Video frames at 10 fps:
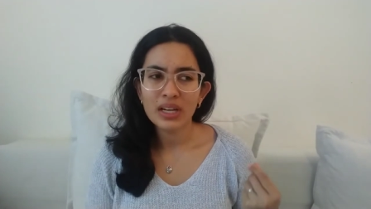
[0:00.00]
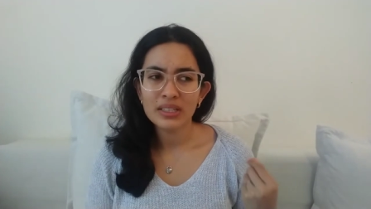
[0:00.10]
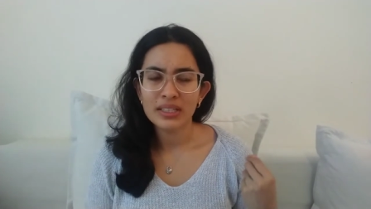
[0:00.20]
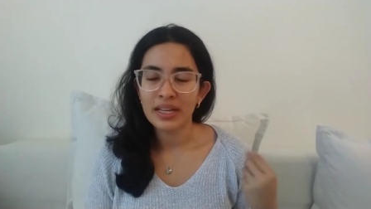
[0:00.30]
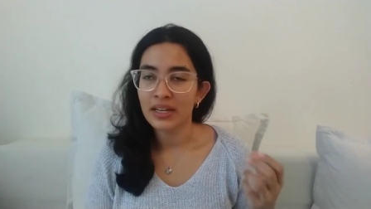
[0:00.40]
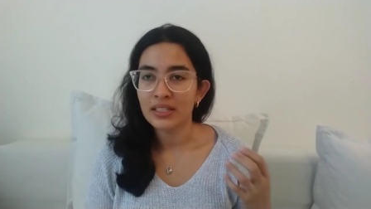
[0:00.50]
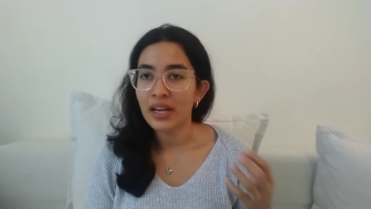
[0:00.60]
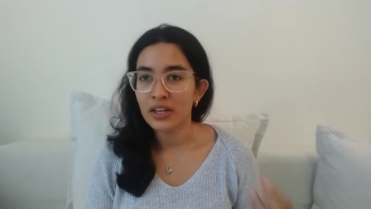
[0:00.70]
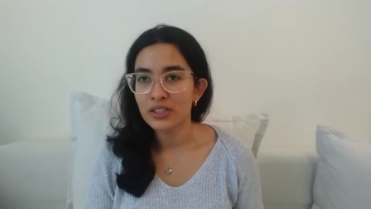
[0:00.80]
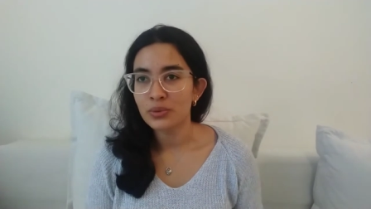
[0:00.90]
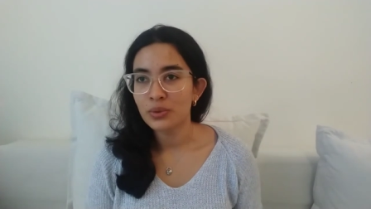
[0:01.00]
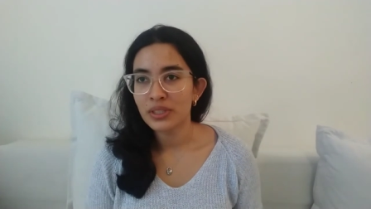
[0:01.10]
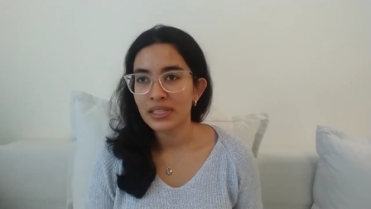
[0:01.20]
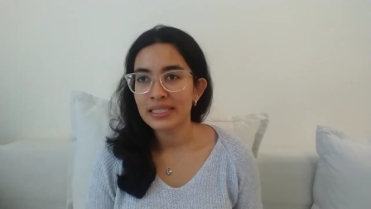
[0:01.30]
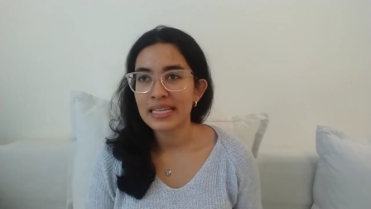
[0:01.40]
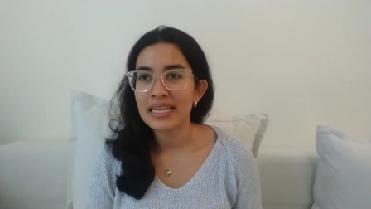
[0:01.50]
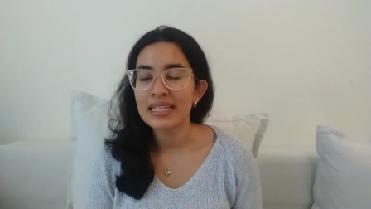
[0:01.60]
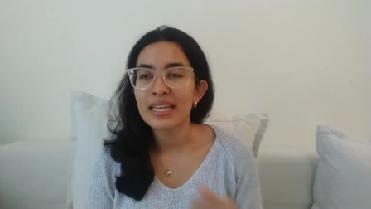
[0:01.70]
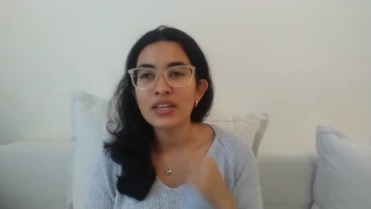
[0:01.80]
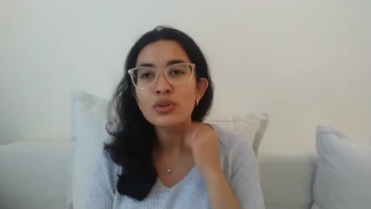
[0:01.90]
they are the ruling class, and
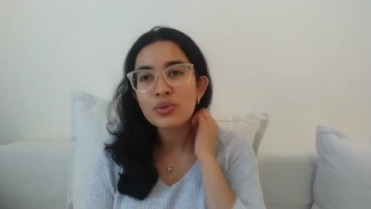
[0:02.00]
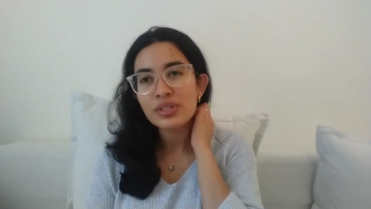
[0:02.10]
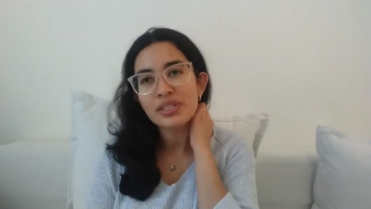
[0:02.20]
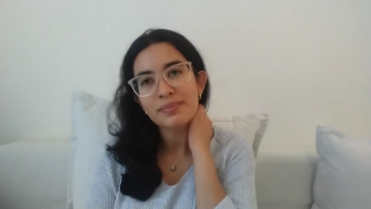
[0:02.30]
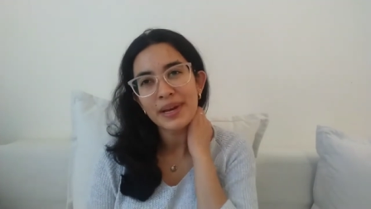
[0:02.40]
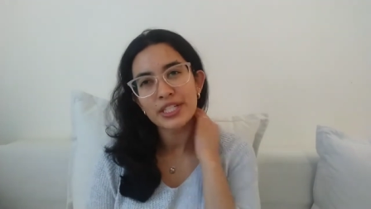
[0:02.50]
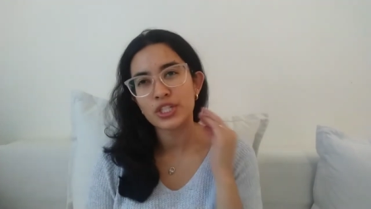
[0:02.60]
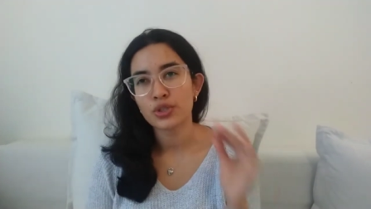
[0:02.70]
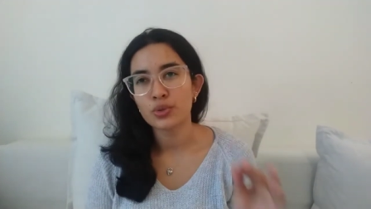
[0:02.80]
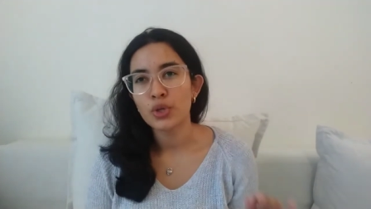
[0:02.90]
they use this magic to